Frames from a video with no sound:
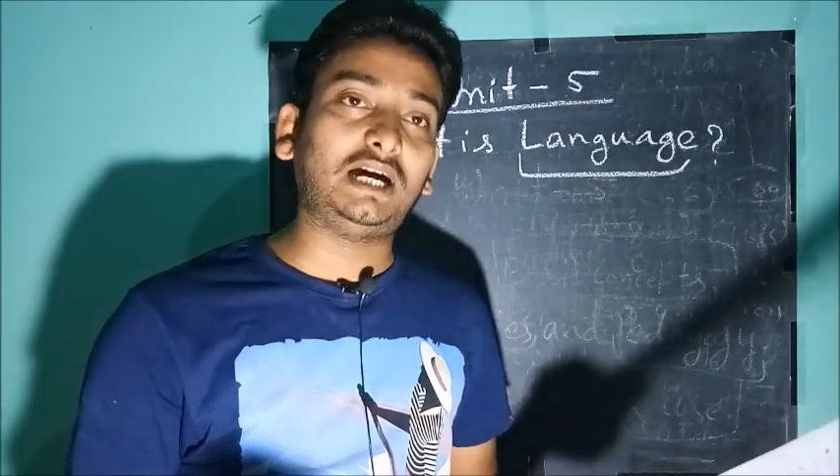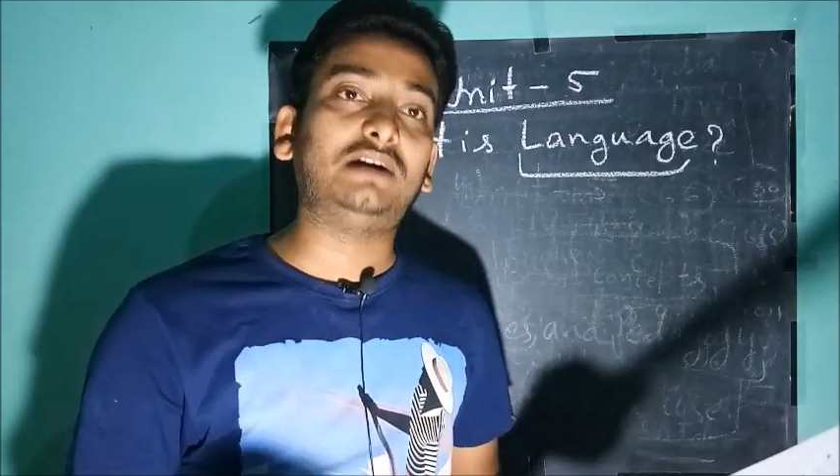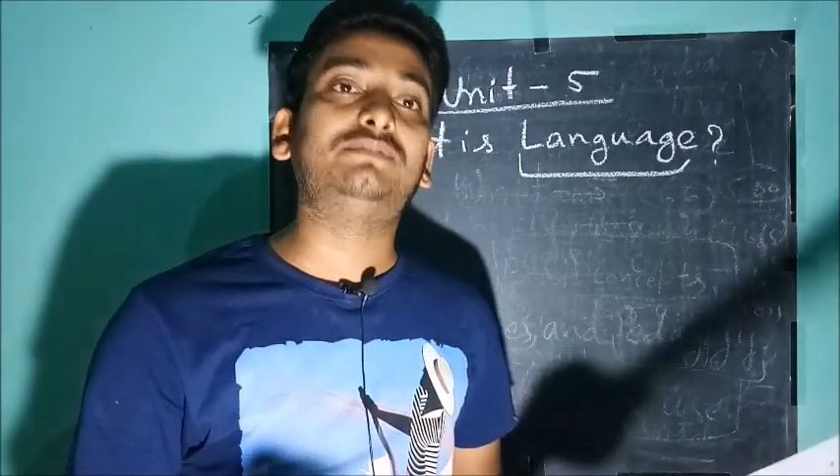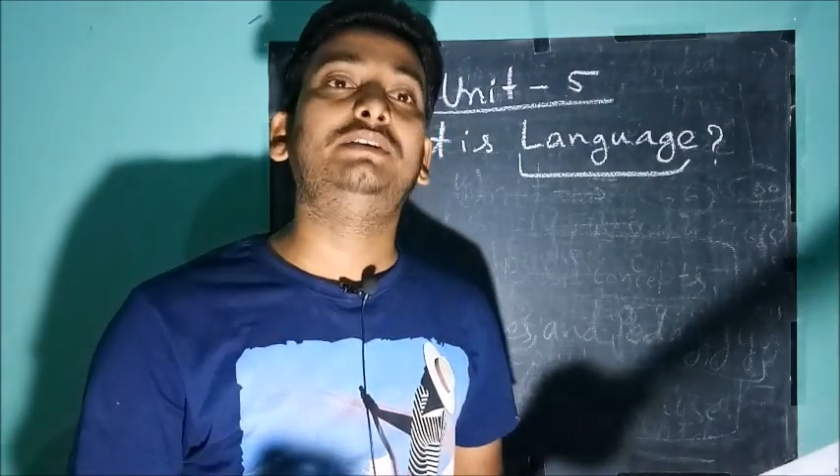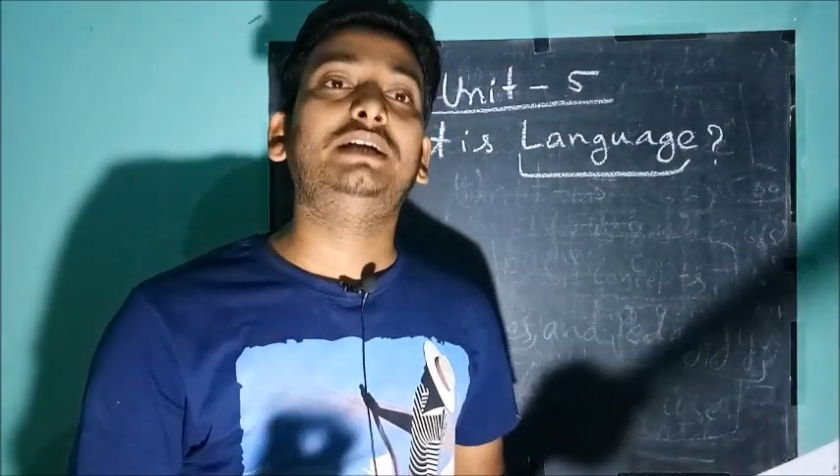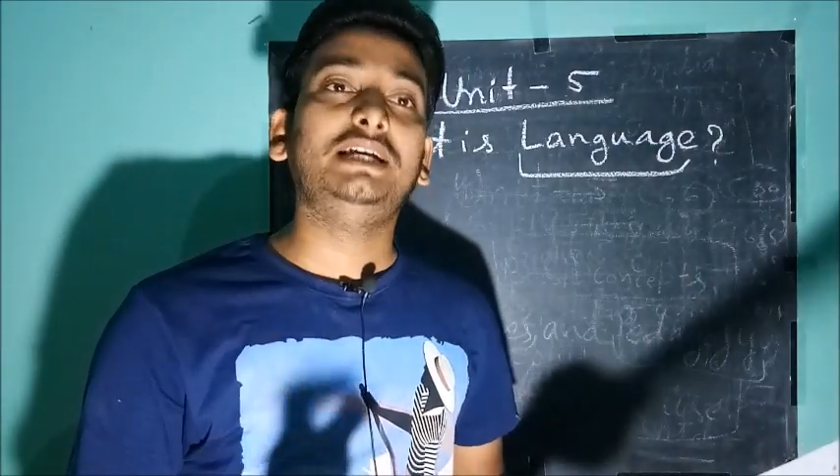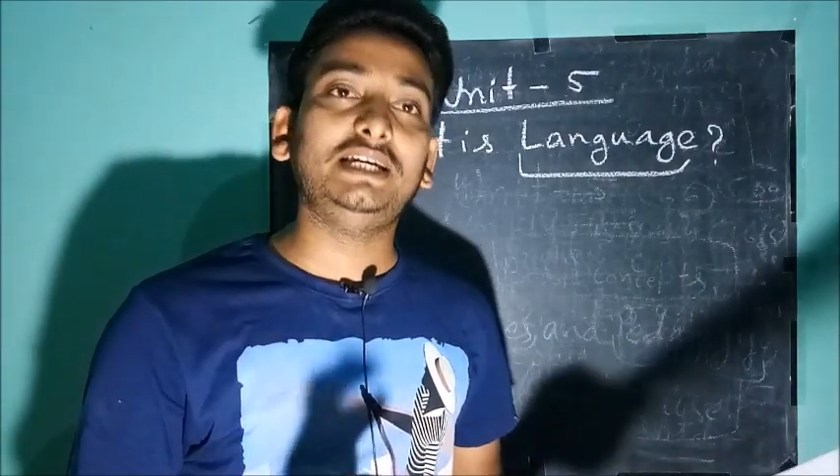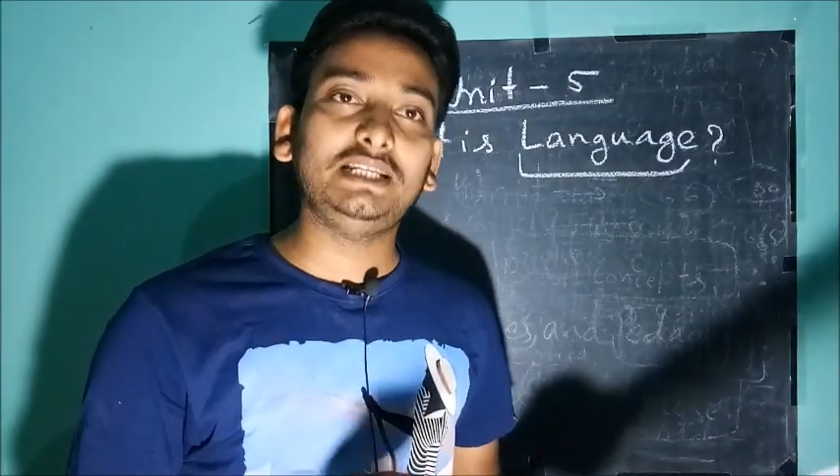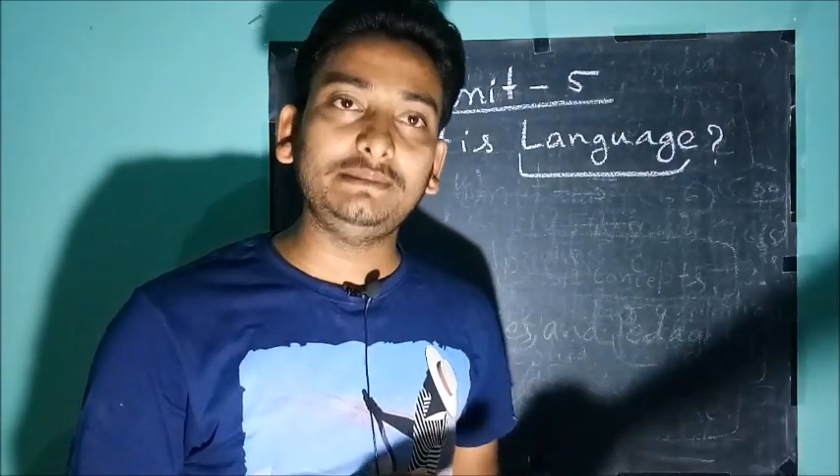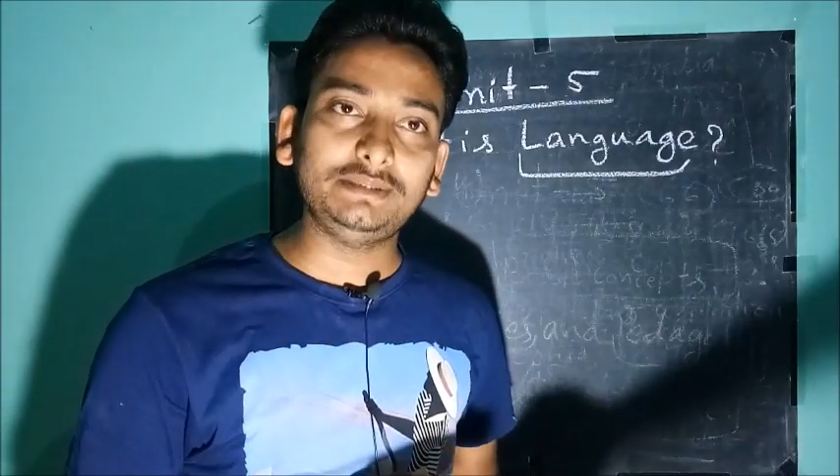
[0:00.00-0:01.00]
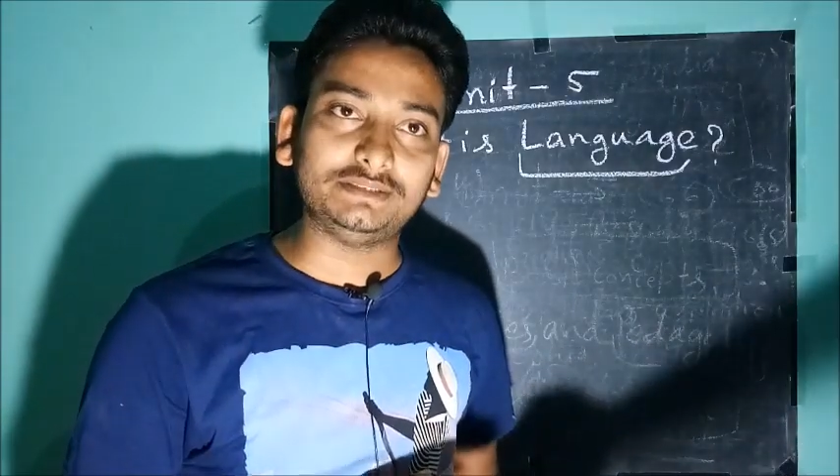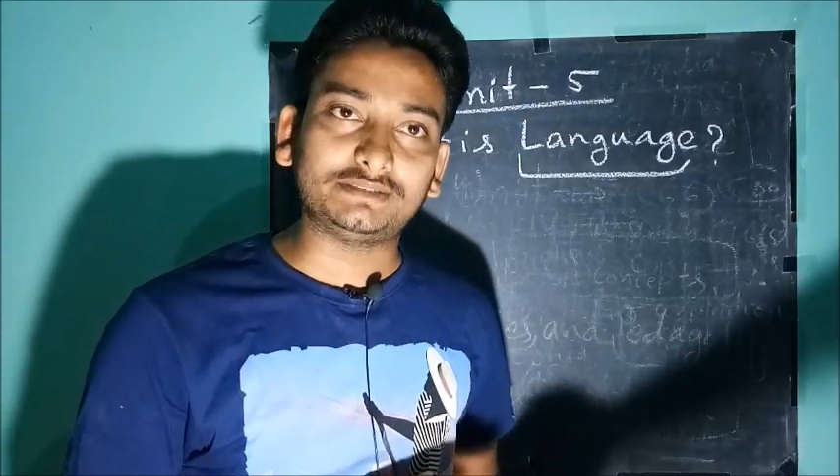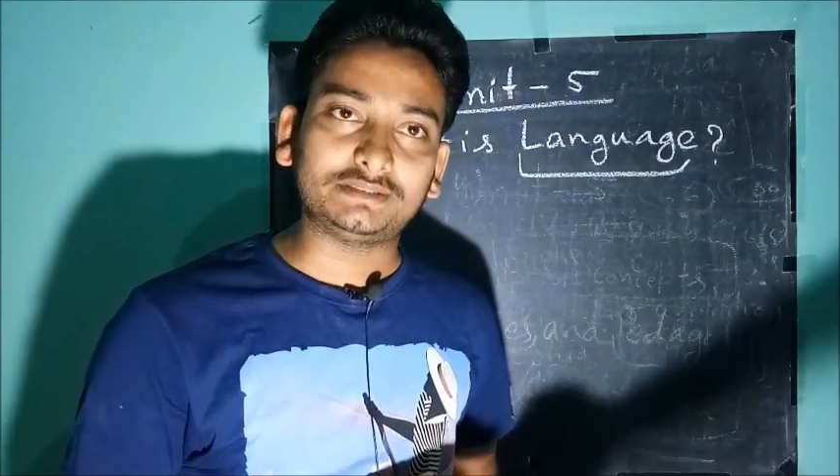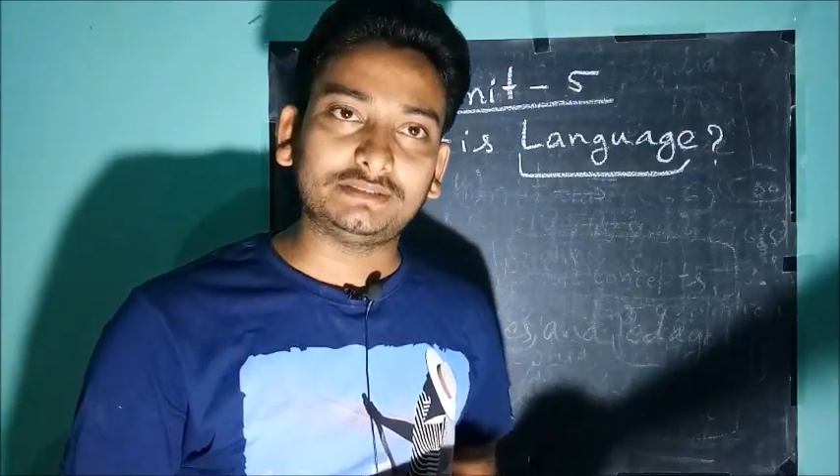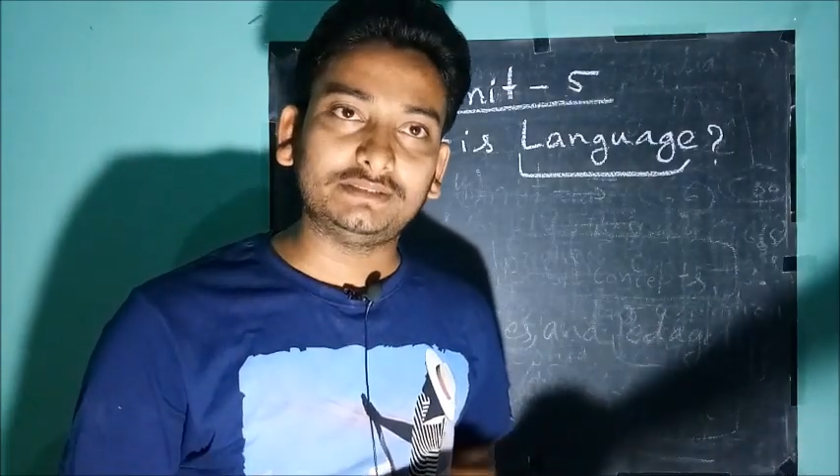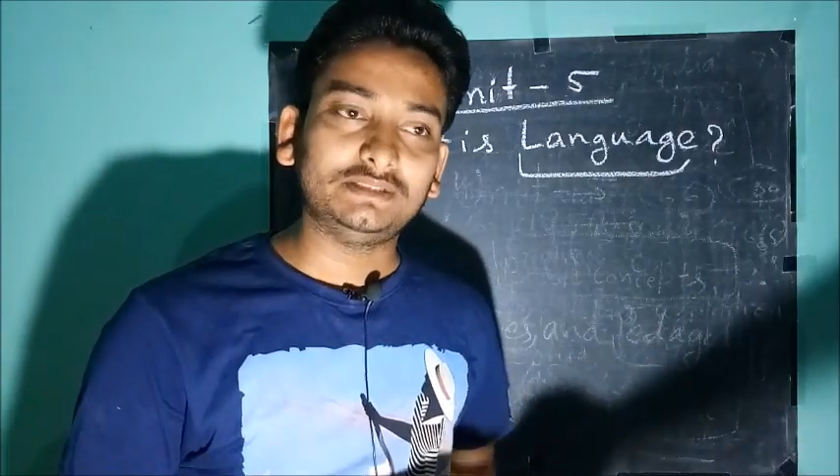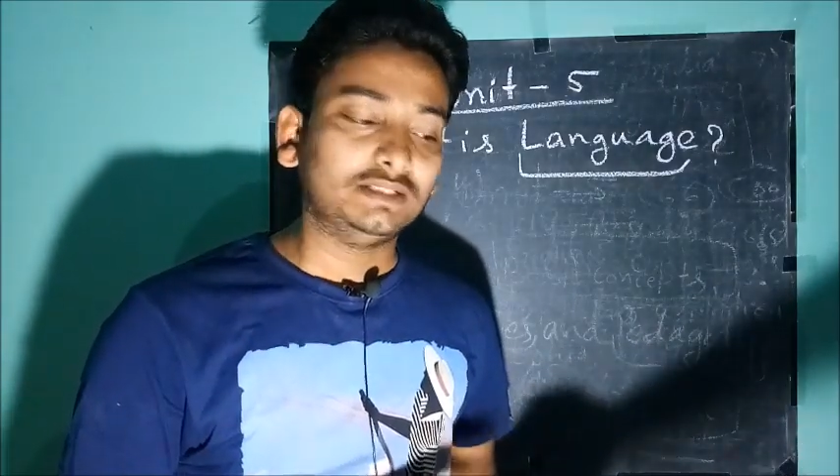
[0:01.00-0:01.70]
of elements.